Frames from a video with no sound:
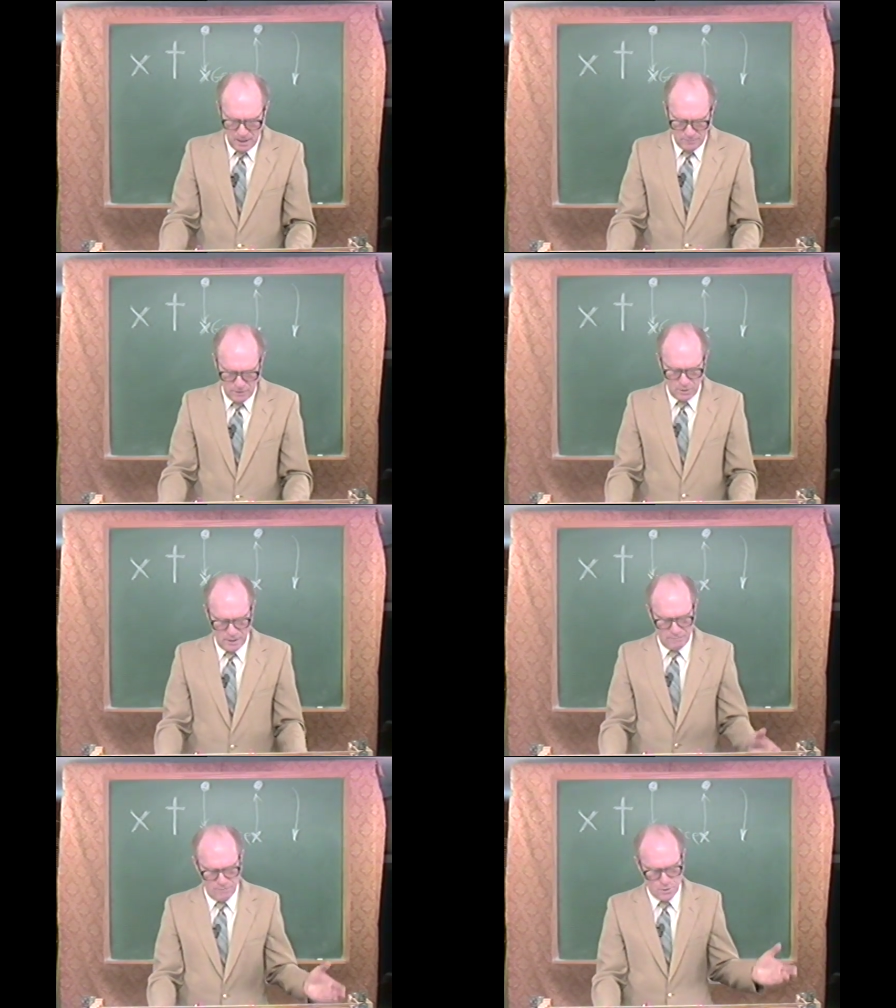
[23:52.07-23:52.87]
Look
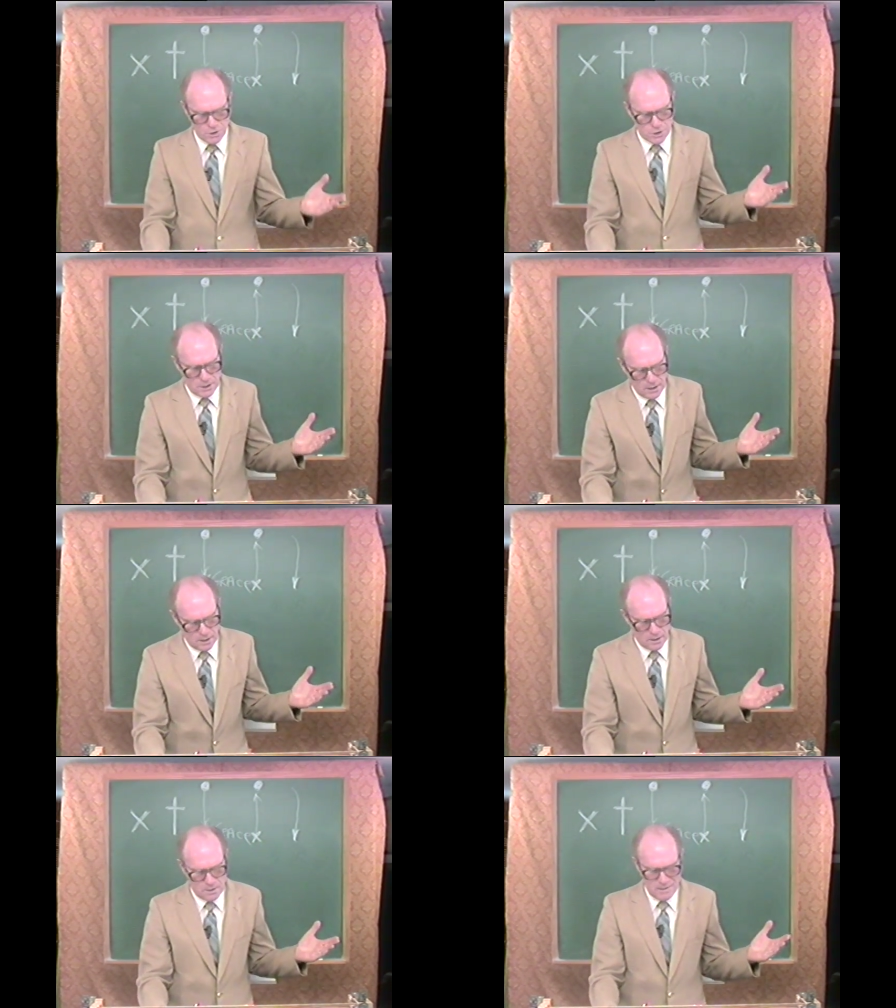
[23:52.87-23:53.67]
in verse
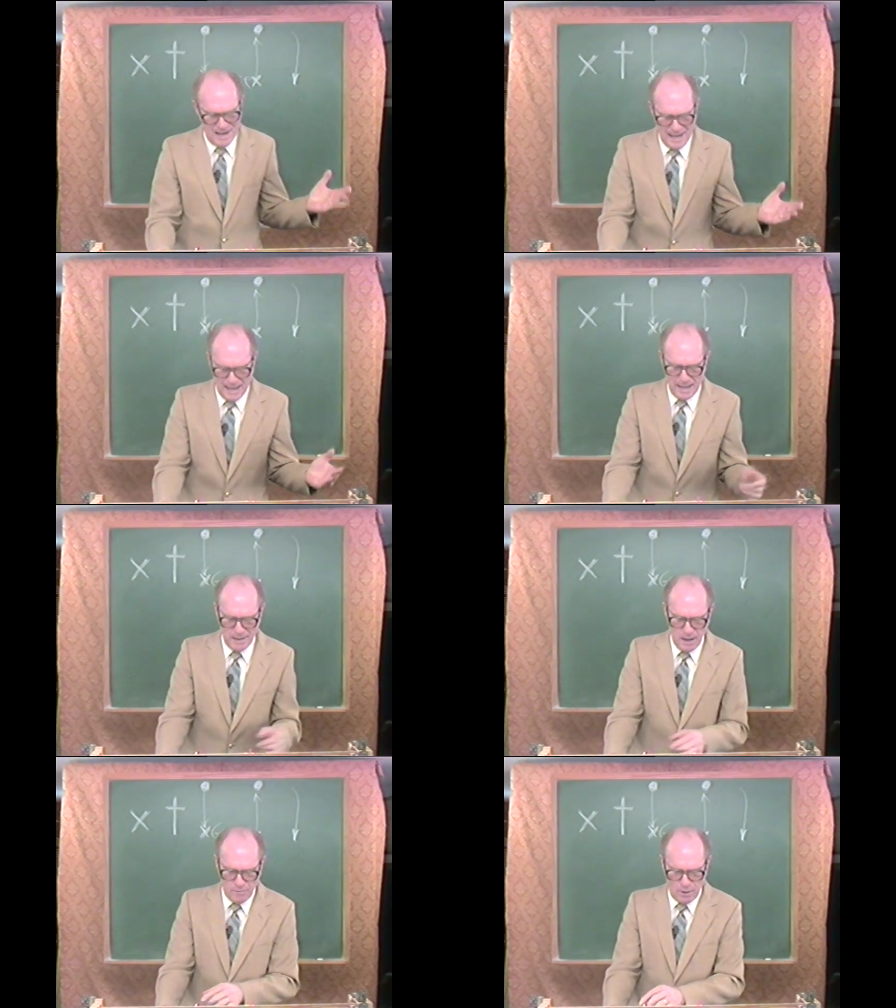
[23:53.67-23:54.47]
uh, 9.
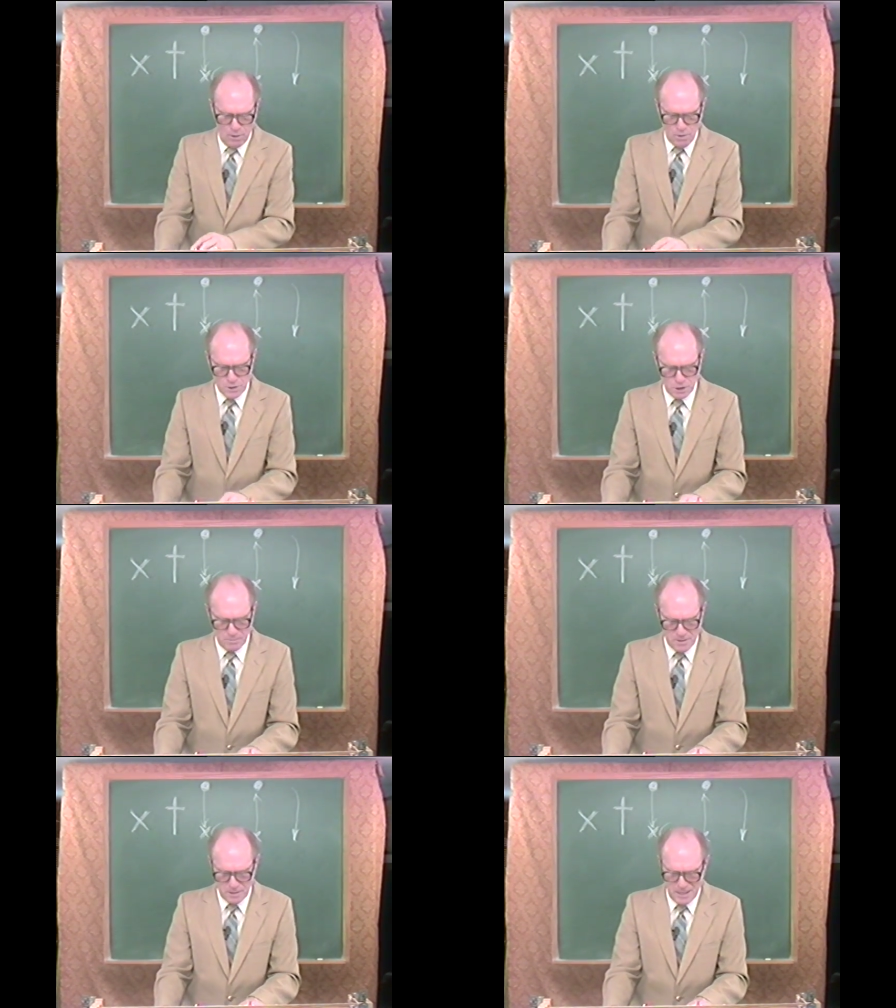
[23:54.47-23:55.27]
The Lord shall
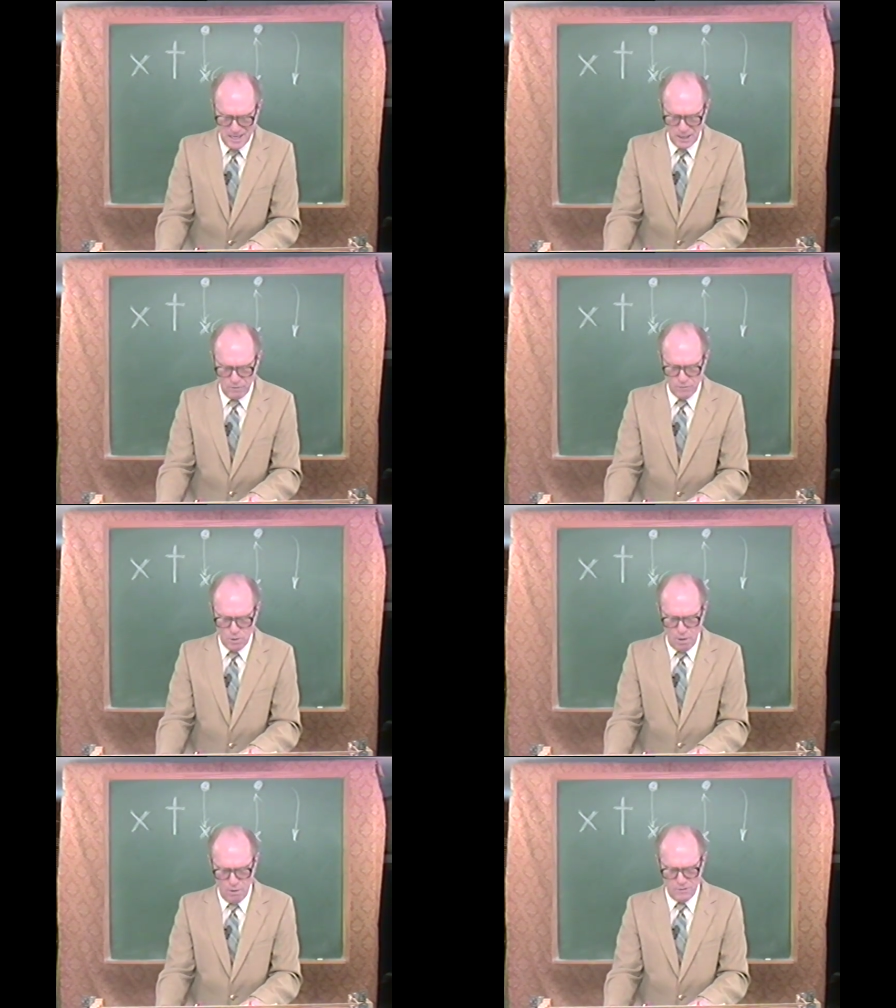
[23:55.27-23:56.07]
be the king over
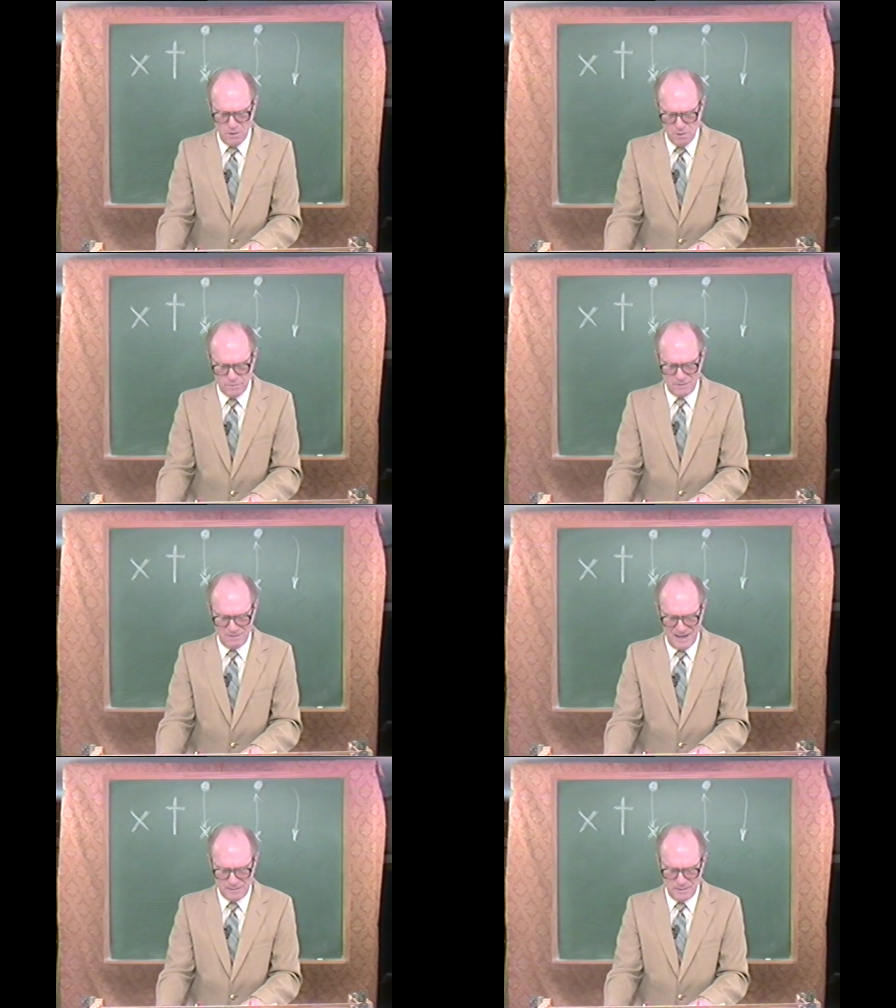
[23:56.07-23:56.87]
all the earth in
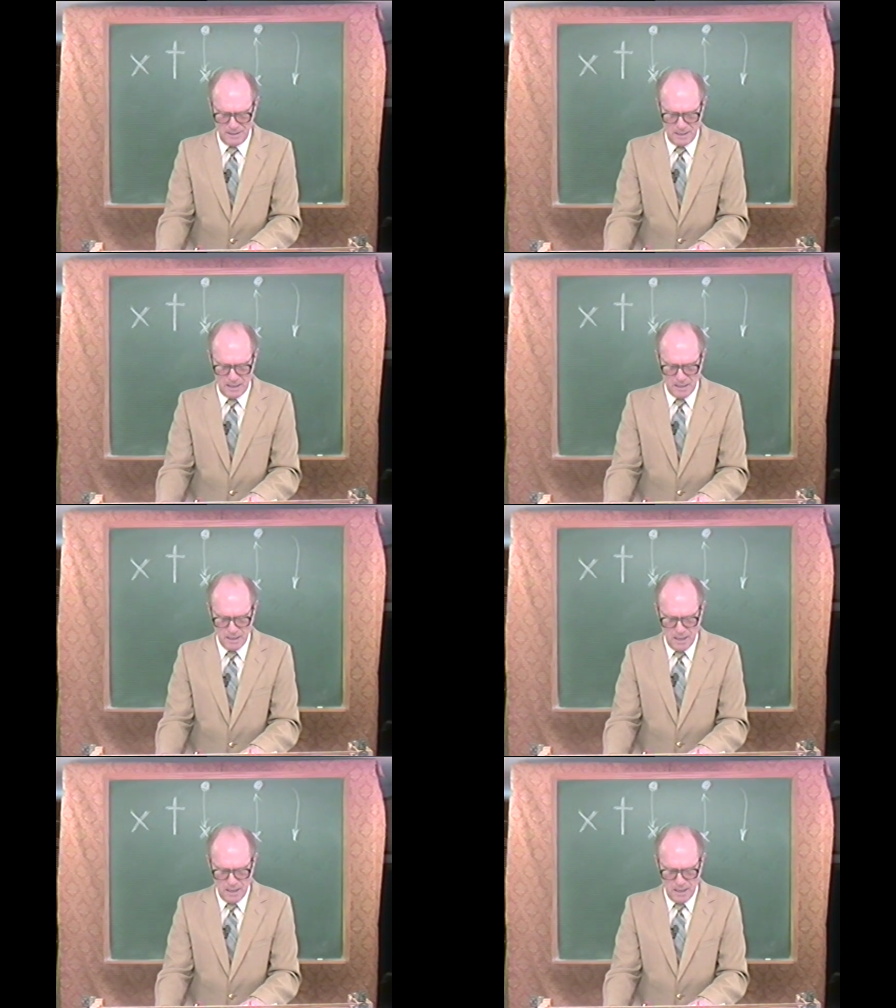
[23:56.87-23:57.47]
that day.